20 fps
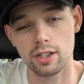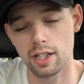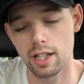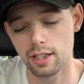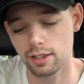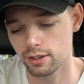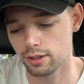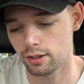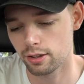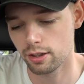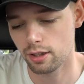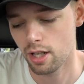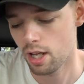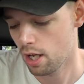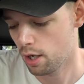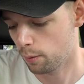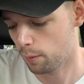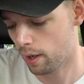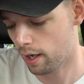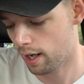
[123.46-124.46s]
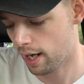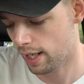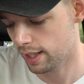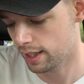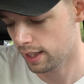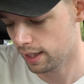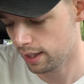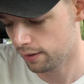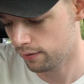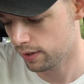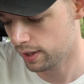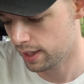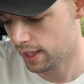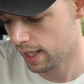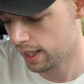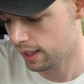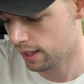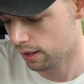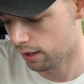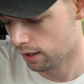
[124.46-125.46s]
console, where I didn't even
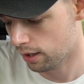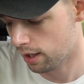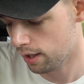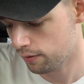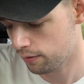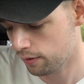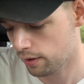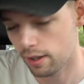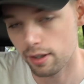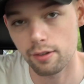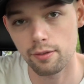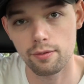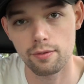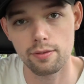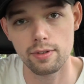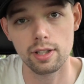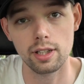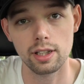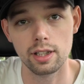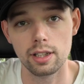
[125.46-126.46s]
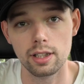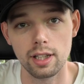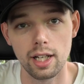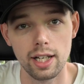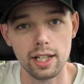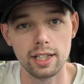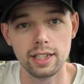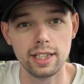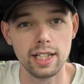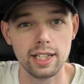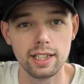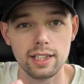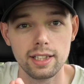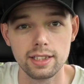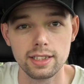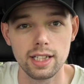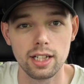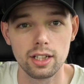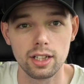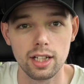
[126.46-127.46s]
take it off of I didn't take the
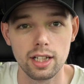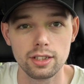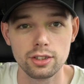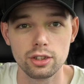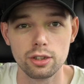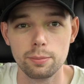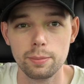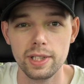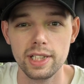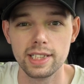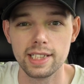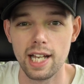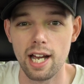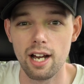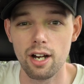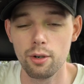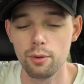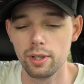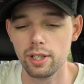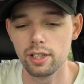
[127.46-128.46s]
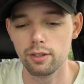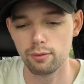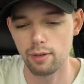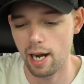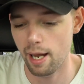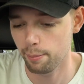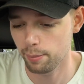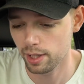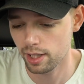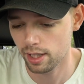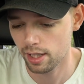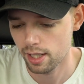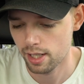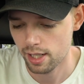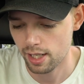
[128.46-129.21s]
center console piece out and wrap it.